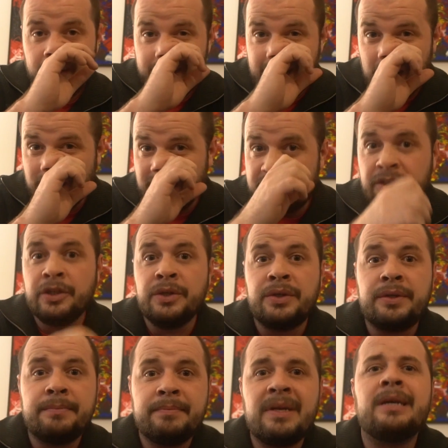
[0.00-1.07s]
Now, let's
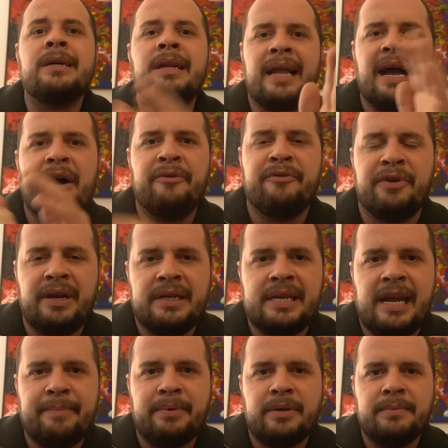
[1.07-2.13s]
use clown for an
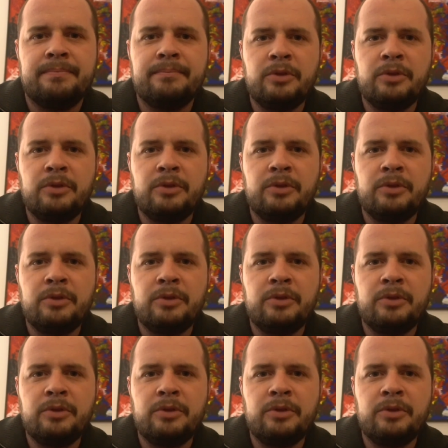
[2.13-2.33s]
example.